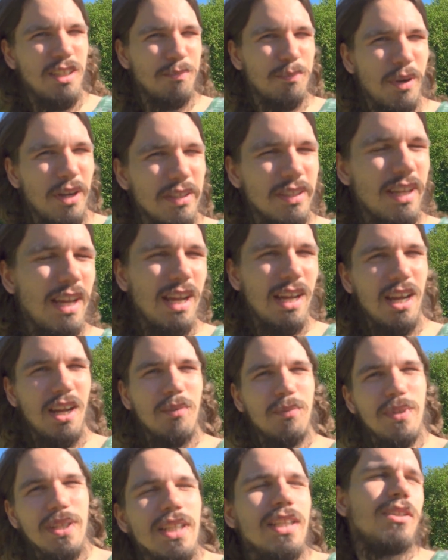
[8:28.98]
But I
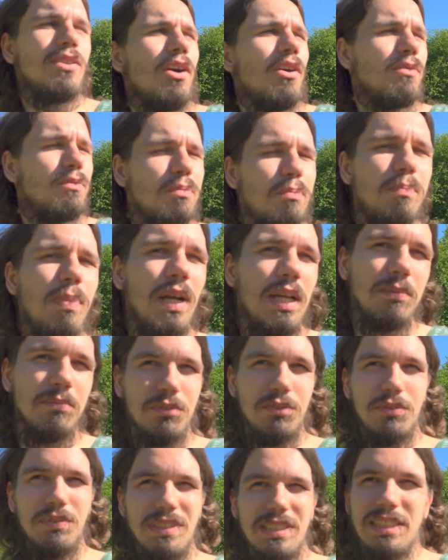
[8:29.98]
really love palm
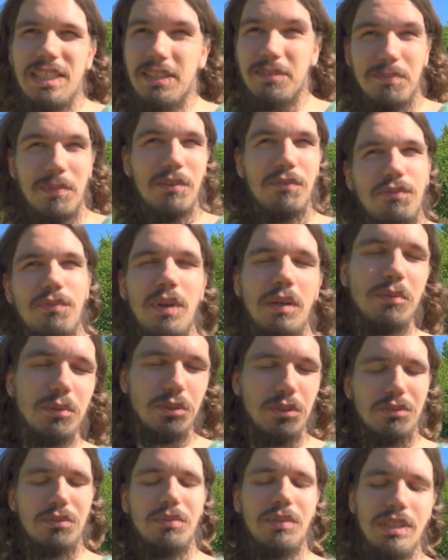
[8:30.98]
trees. It's like my
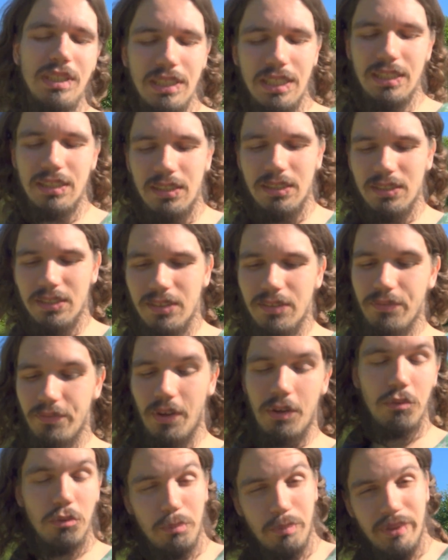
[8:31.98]
favorite tree and a
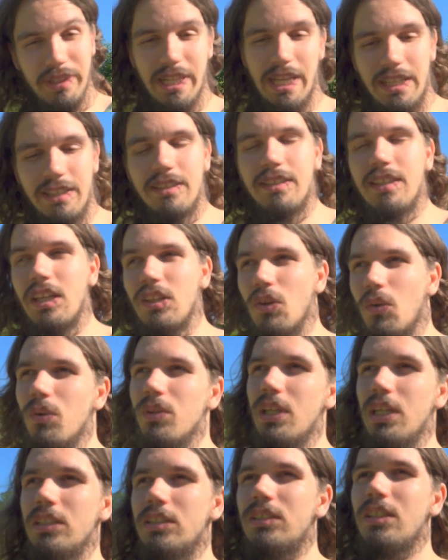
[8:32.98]
favorite plant at
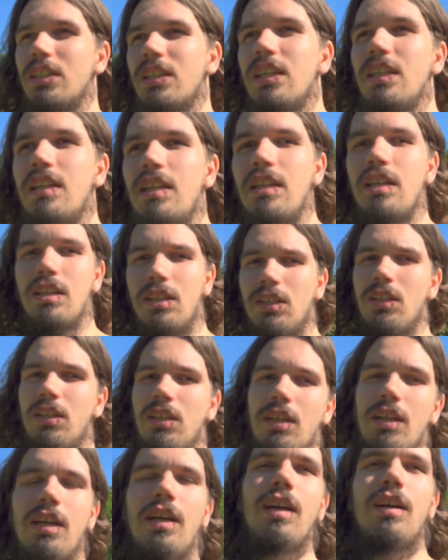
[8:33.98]
all, actually.
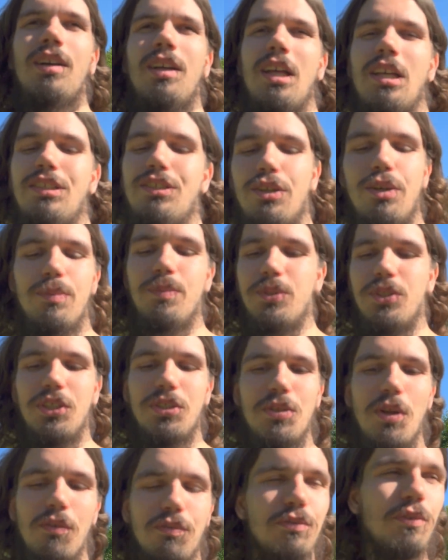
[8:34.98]
So we
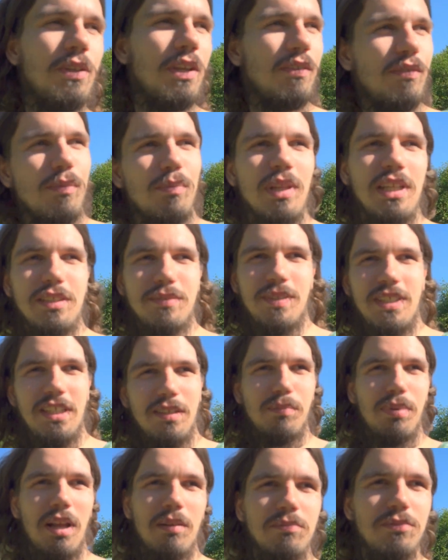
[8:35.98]
just love to live a place where there
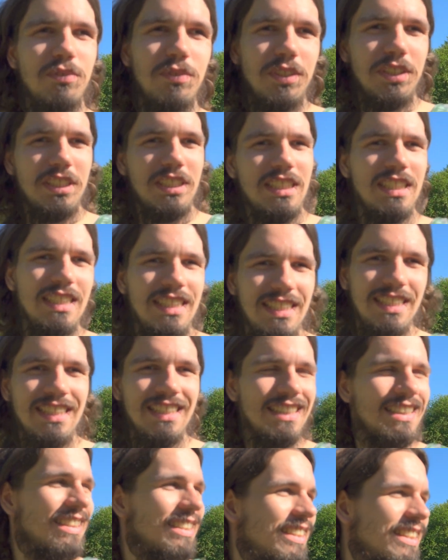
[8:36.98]
are palm trees.
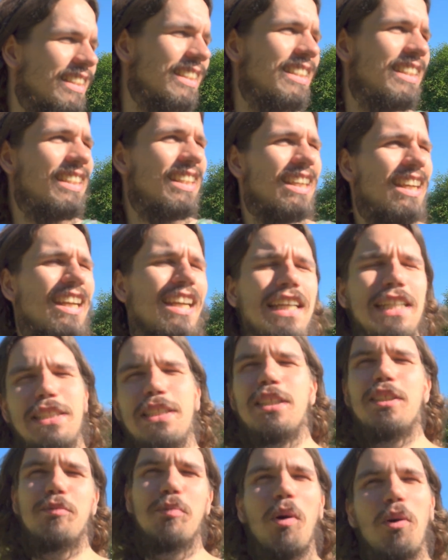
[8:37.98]
It's
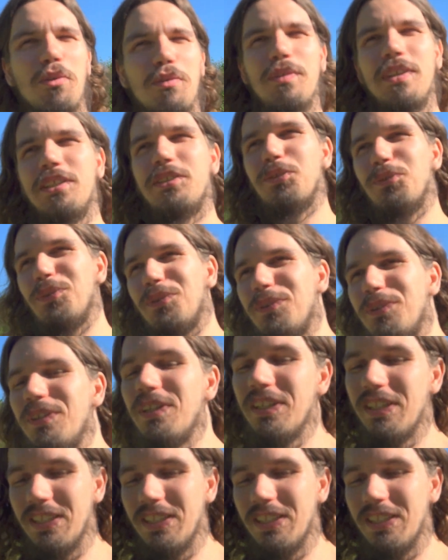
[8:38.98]
the small things, you know.